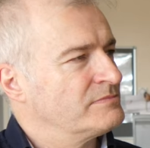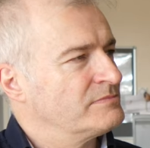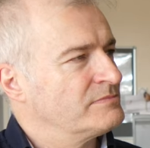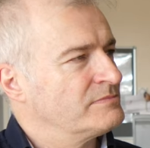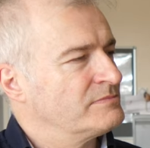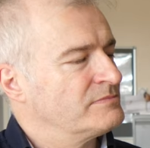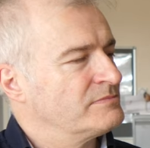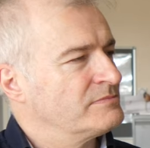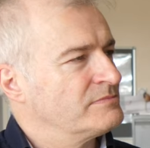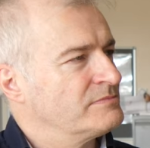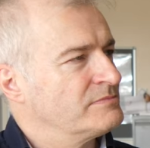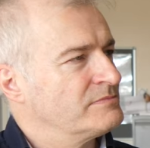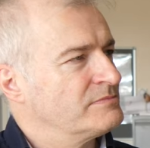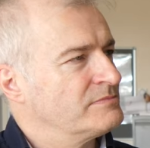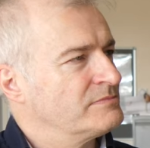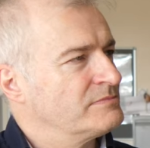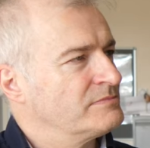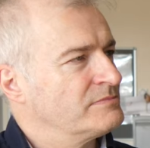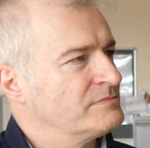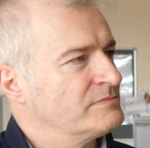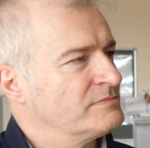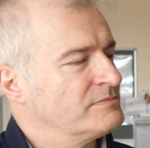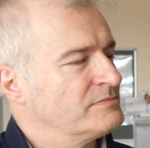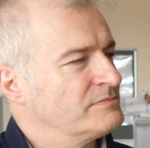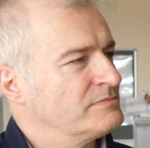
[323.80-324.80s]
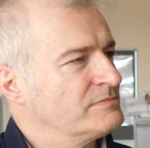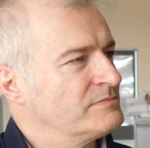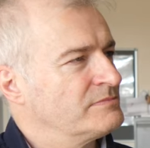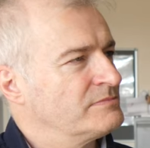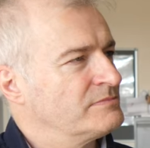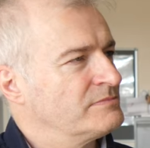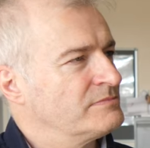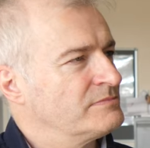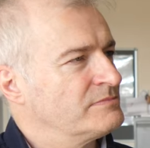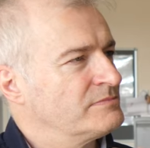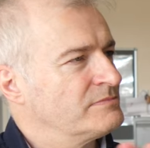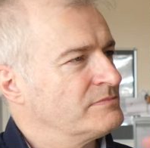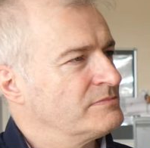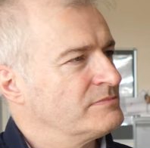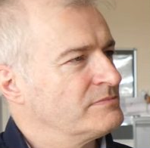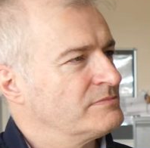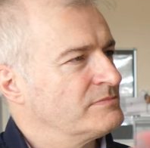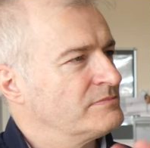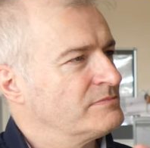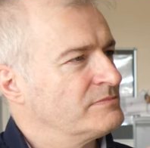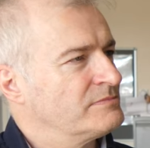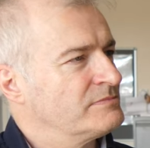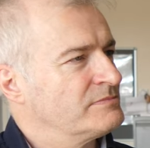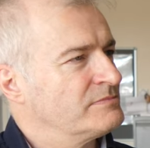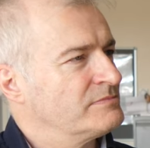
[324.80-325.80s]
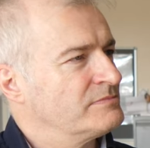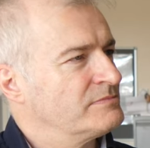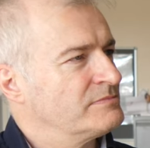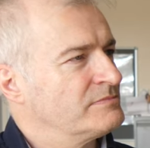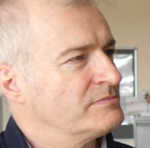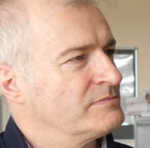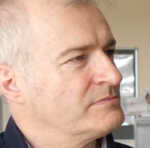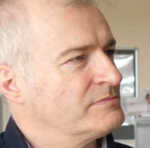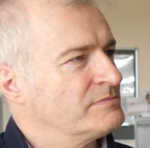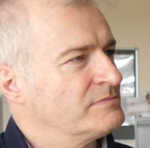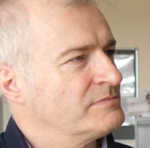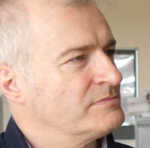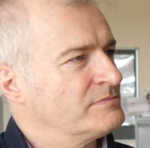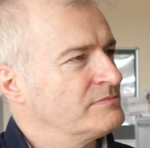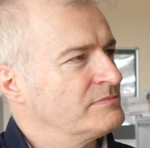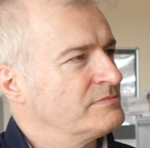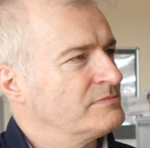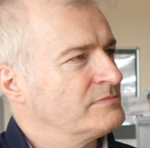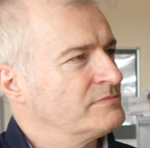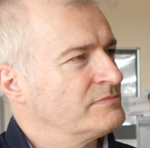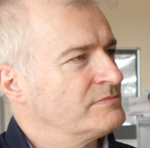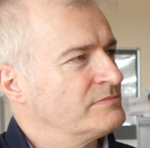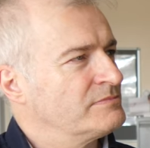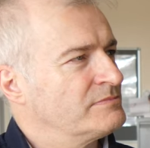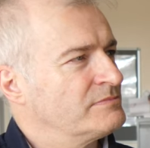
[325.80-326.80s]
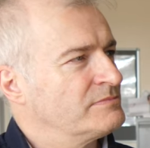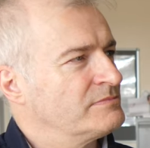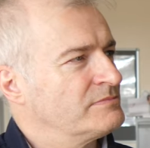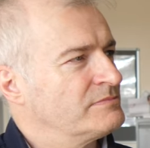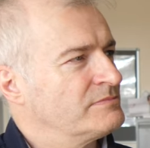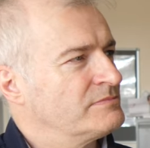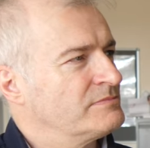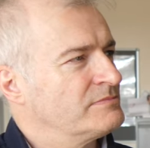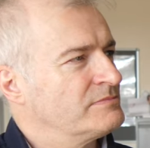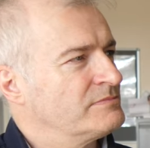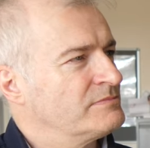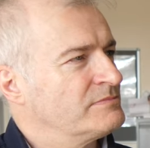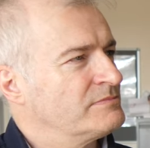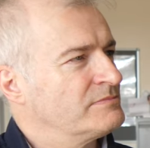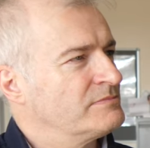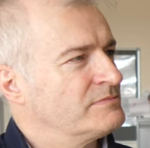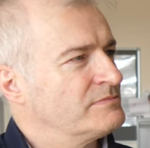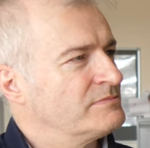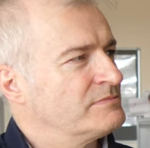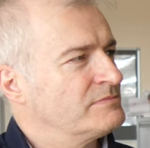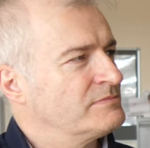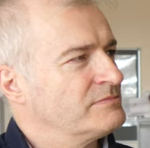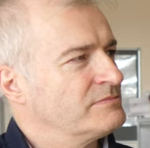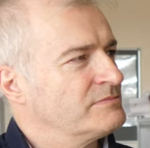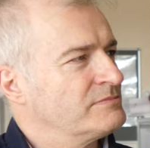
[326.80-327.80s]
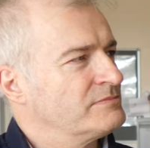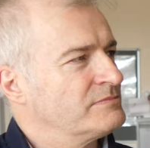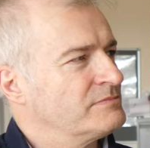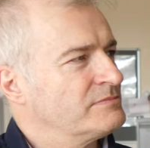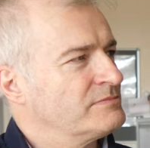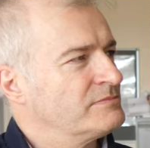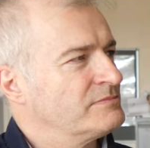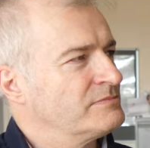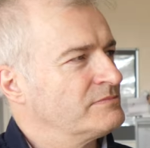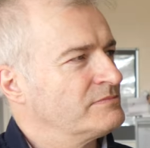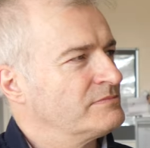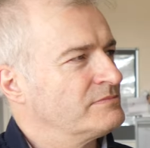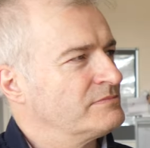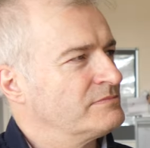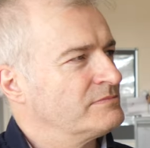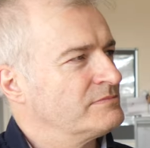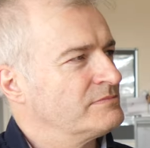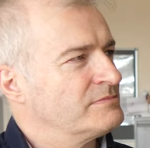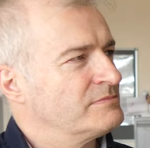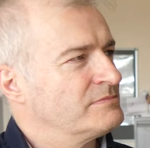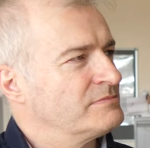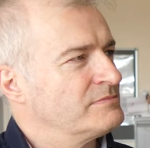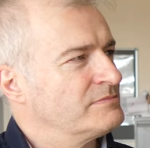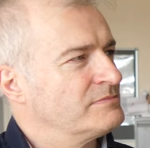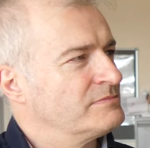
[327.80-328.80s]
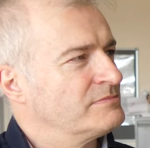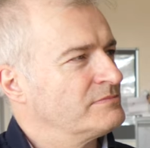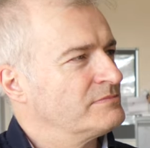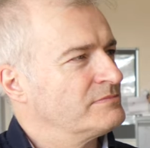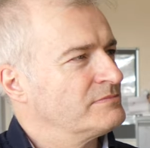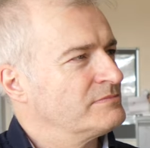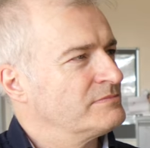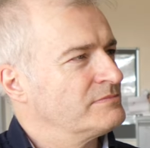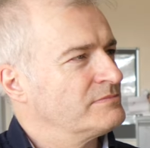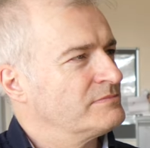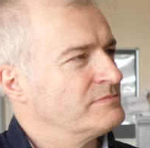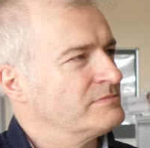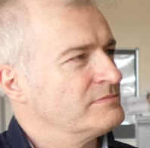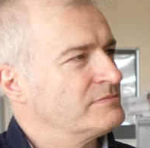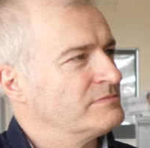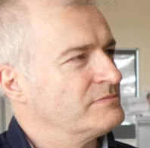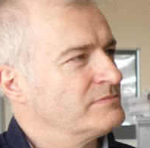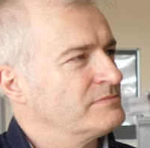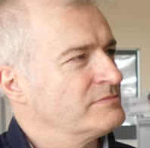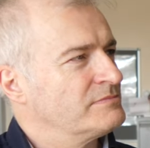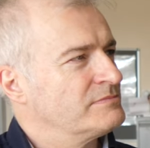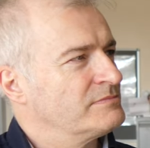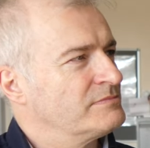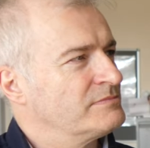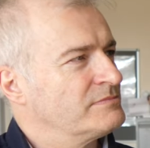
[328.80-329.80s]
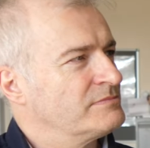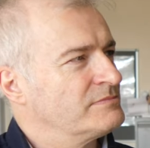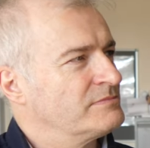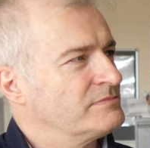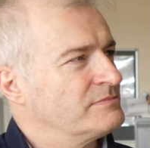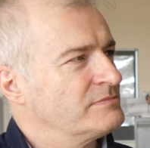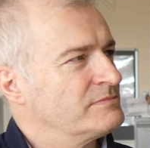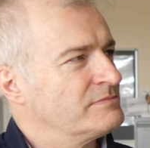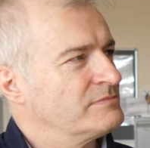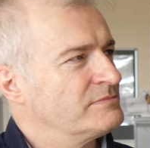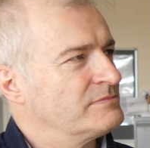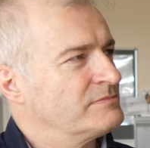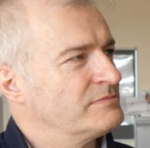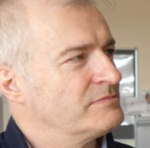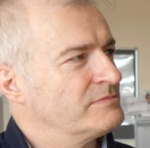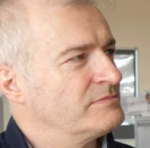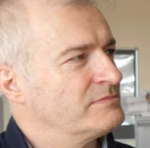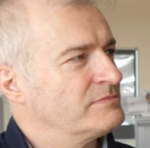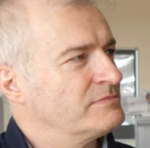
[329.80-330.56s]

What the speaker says: No words are spoken by the person on screen.